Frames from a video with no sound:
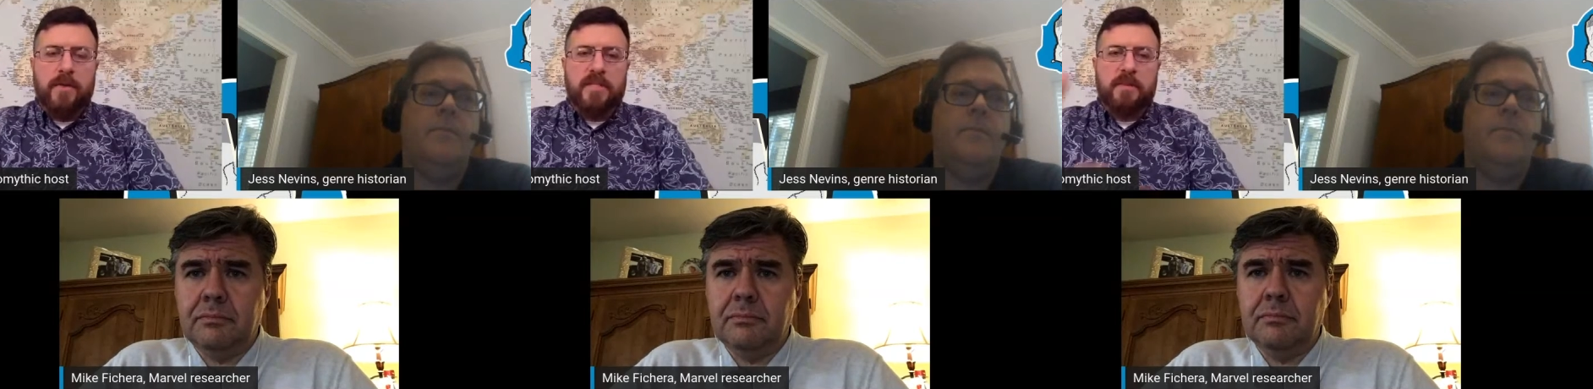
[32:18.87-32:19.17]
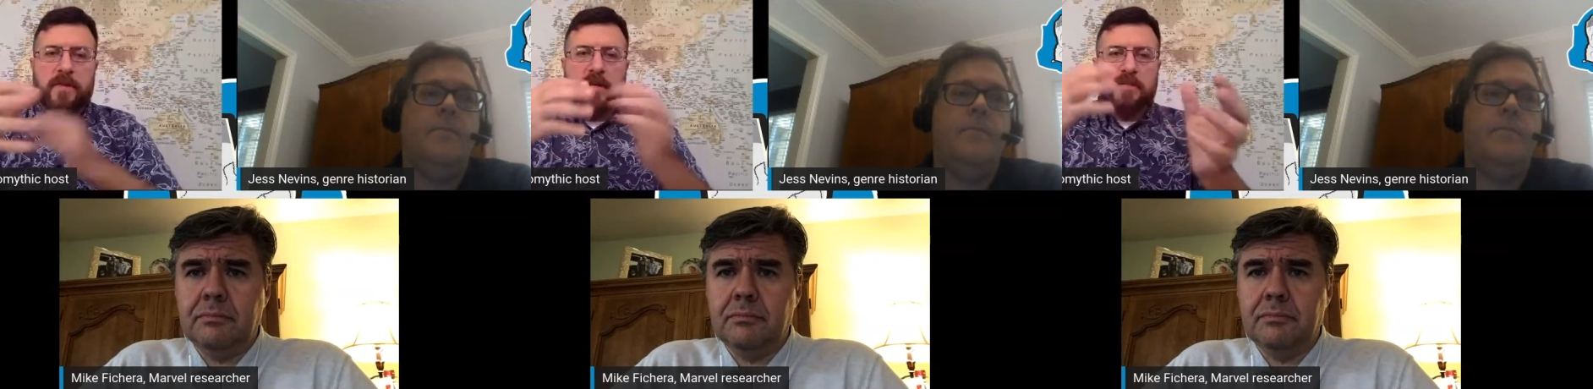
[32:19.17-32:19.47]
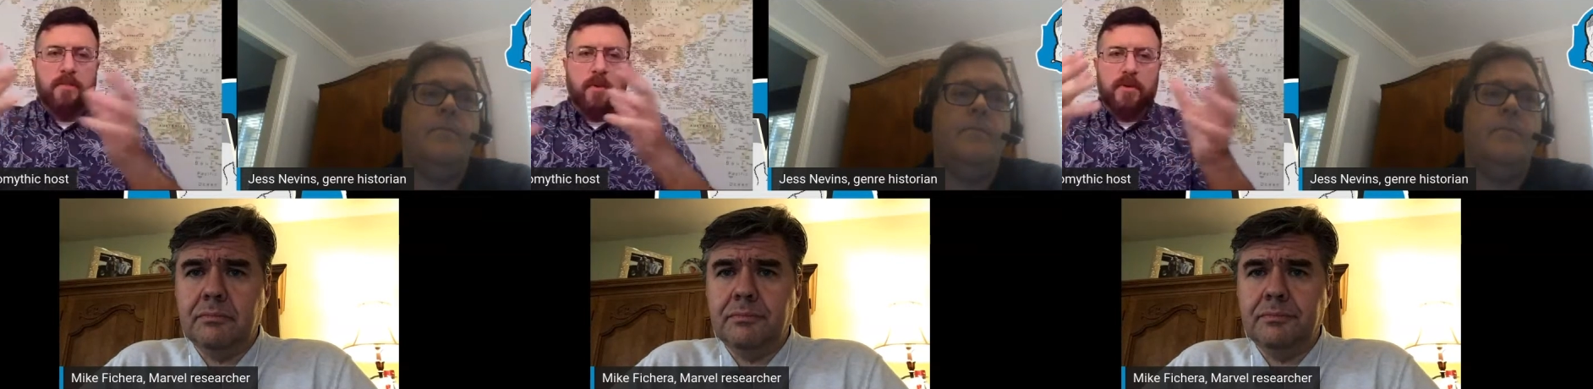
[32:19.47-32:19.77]
Speaker 1: with this, but I
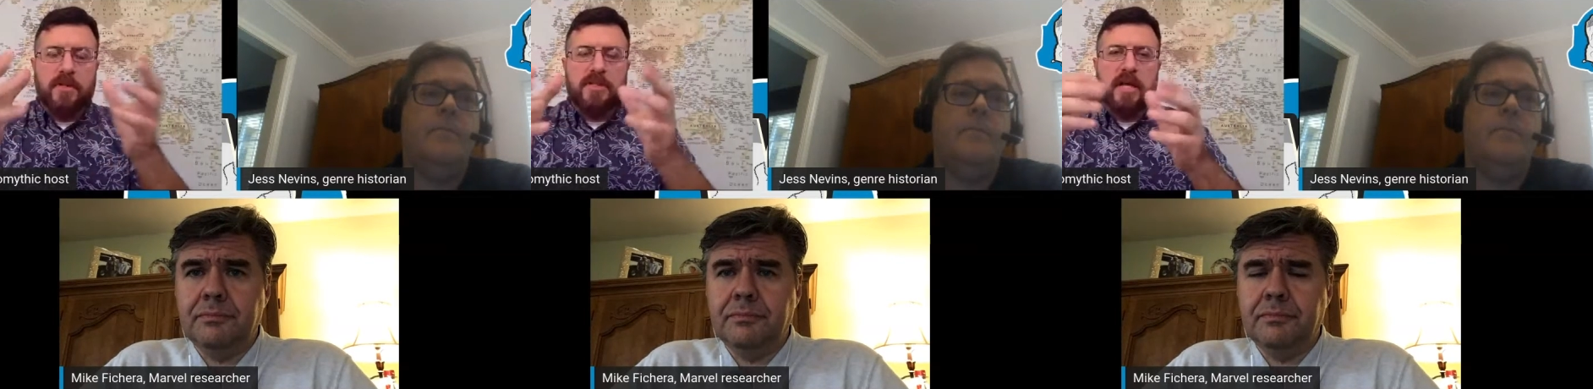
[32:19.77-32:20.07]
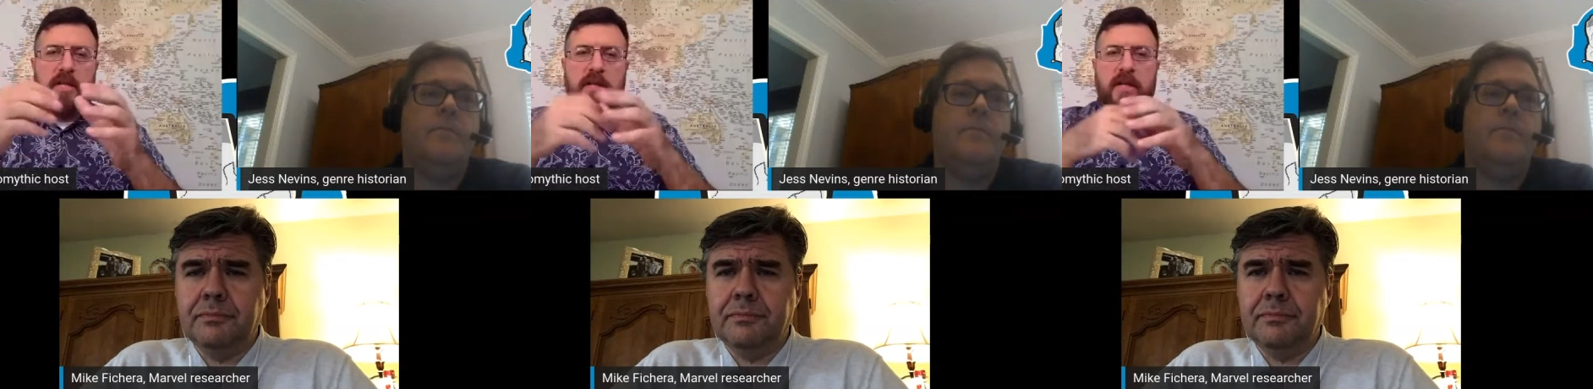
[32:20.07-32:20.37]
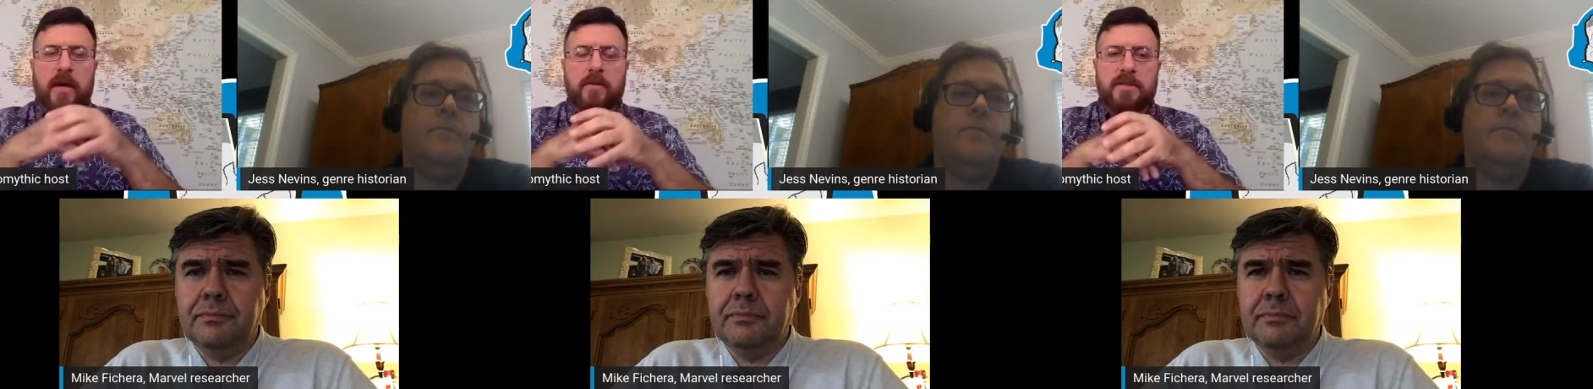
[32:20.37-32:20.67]
think it's more than just Stan
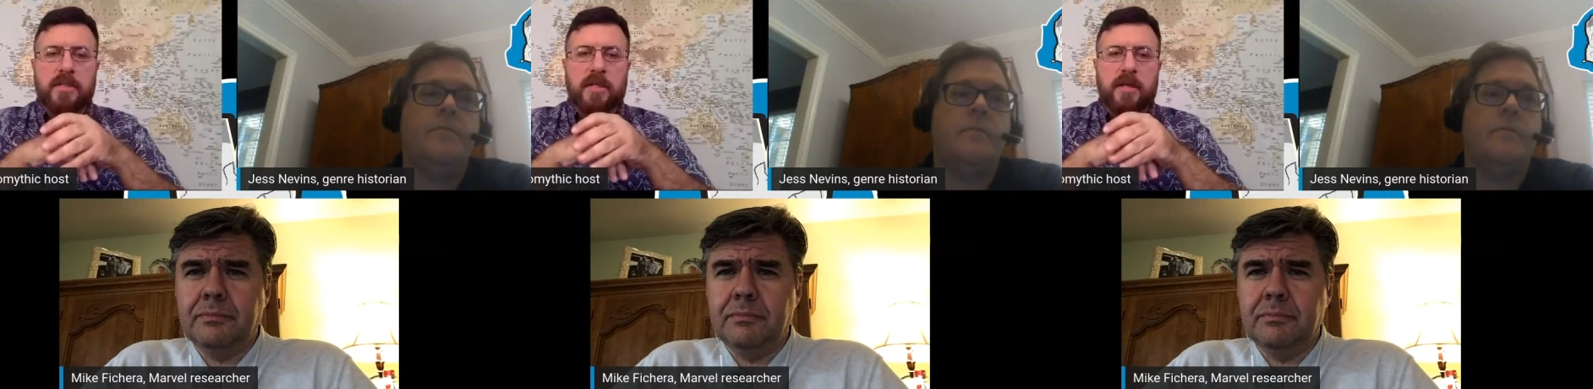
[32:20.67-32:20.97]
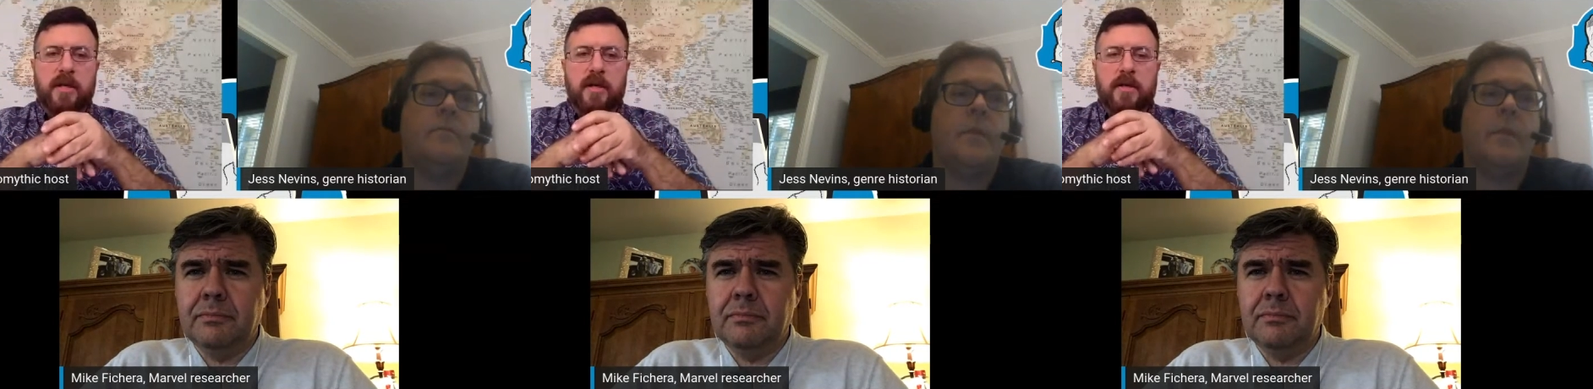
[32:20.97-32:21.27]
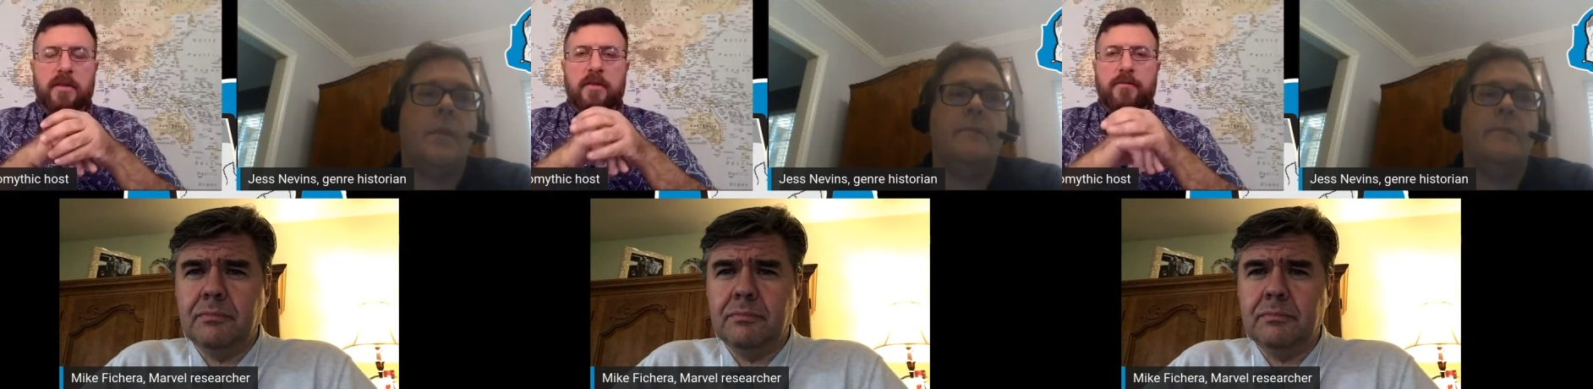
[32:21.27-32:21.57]
Lee. That was the
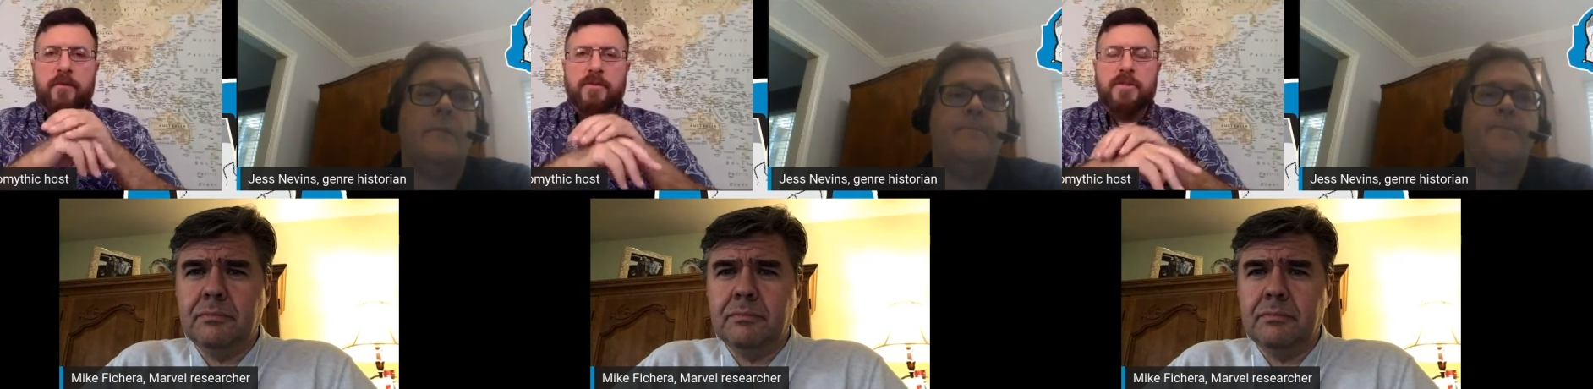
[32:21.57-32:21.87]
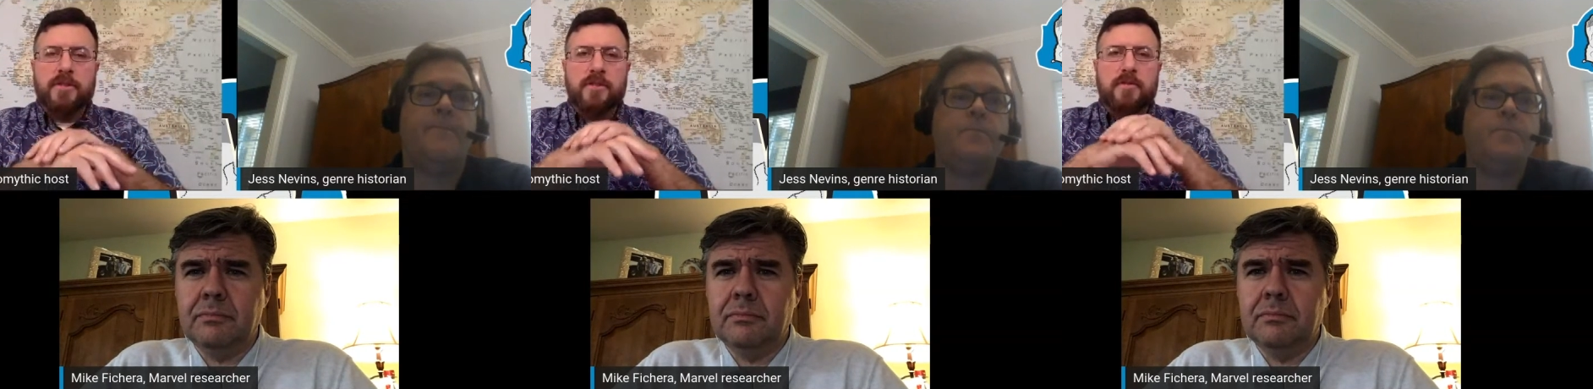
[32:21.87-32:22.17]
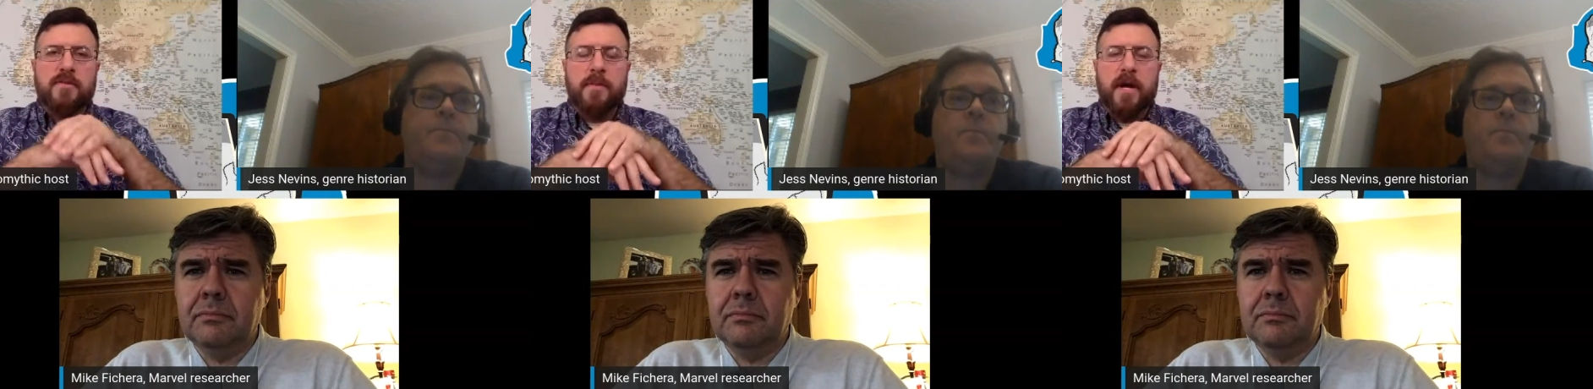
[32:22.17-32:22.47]
the first
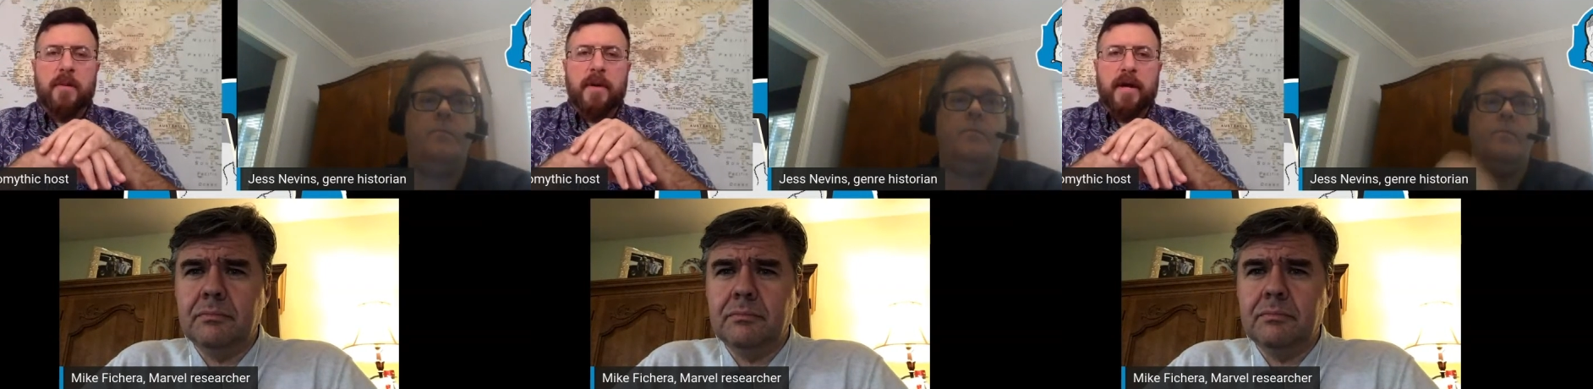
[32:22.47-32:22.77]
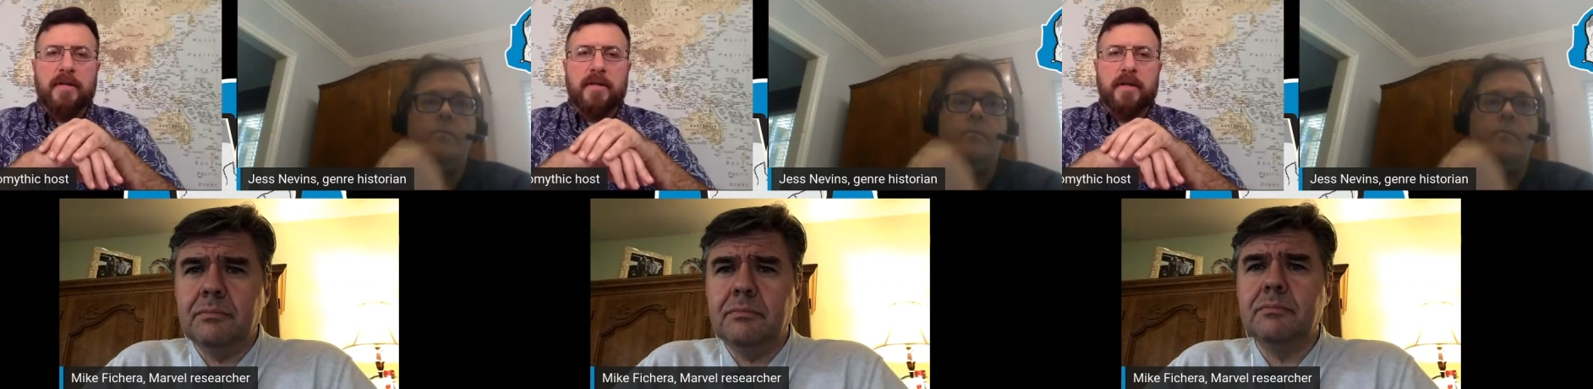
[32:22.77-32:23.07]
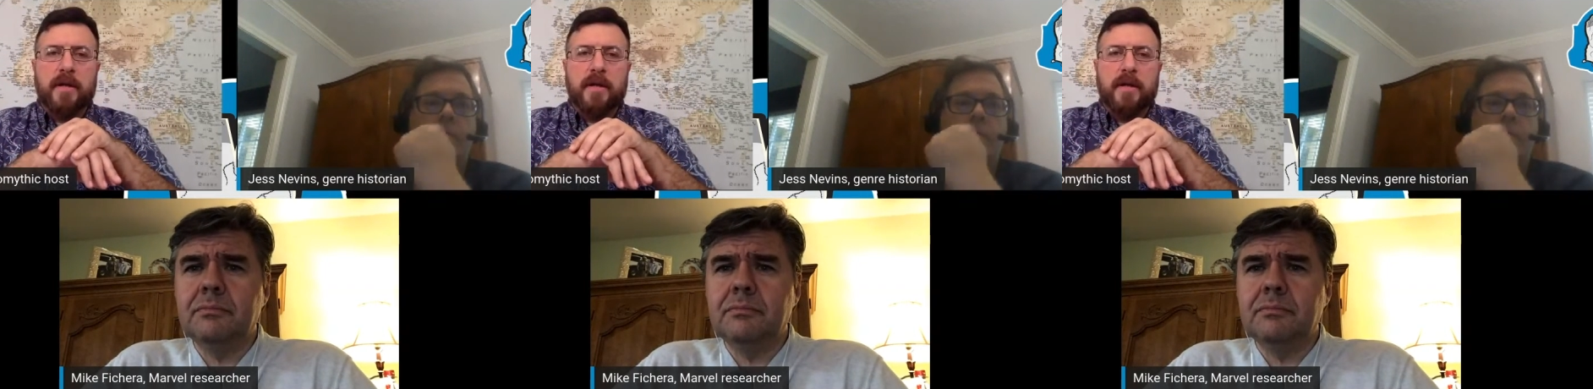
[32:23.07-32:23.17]
issues of Spider-Man